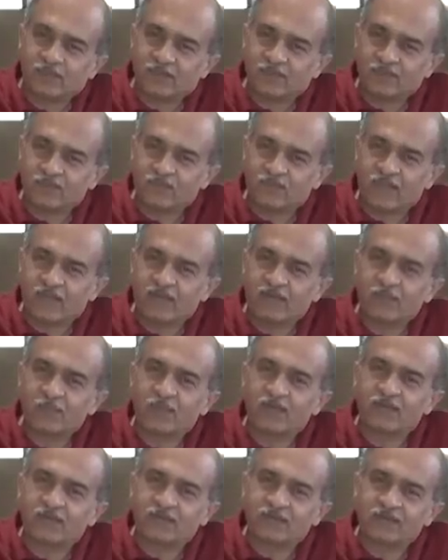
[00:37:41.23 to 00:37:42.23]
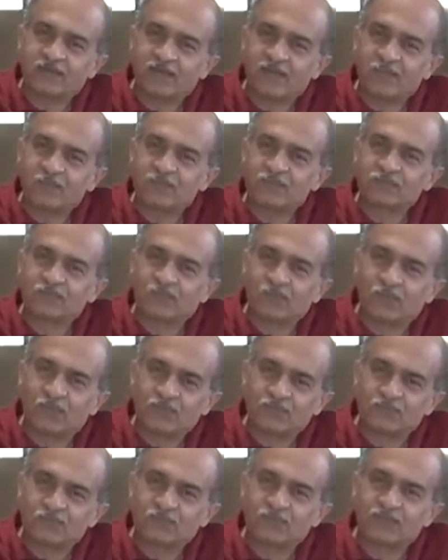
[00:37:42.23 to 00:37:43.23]
environmental damage
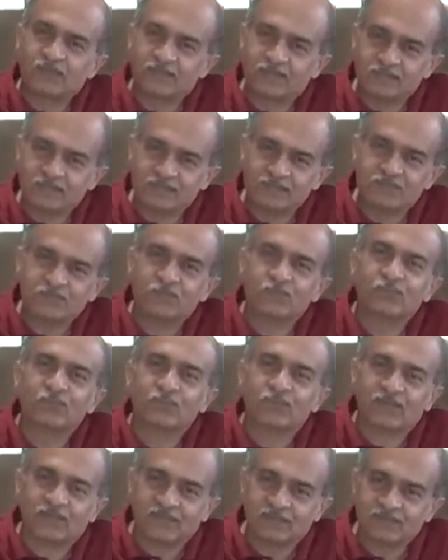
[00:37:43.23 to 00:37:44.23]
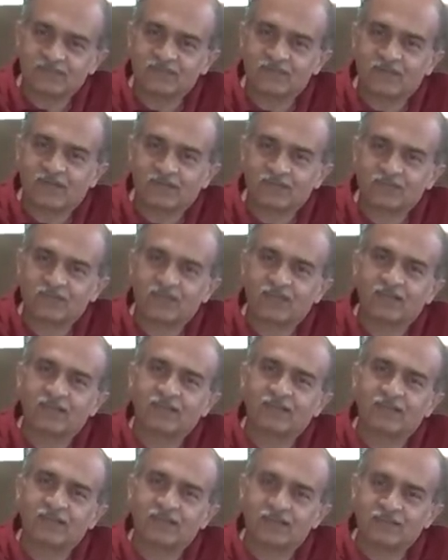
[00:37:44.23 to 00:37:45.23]
caused to the hills due to the
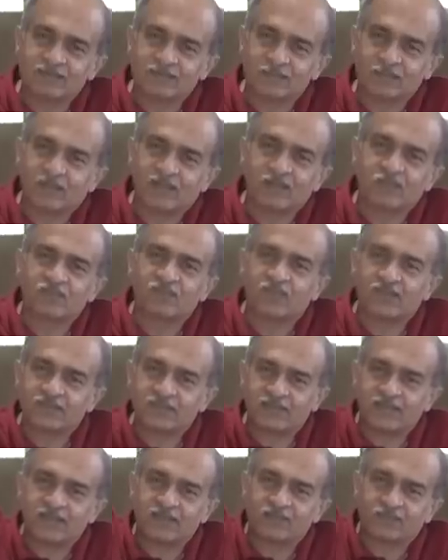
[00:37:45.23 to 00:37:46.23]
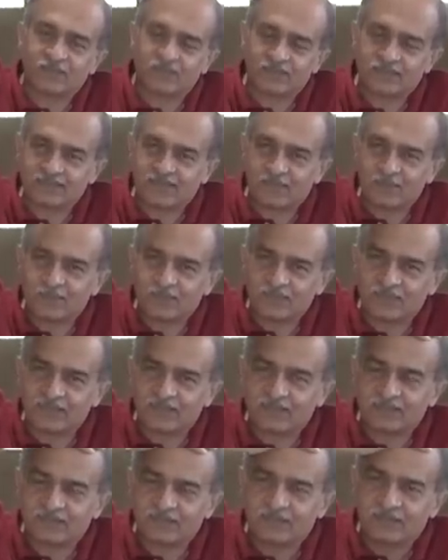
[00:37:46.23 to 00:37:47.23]
construction. The hills become fragile. For example,
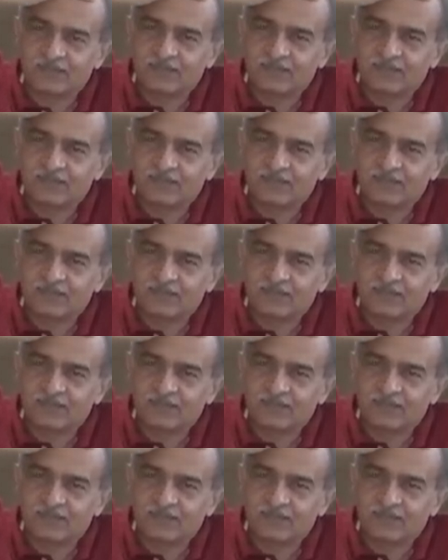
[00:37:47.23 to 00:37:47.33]
that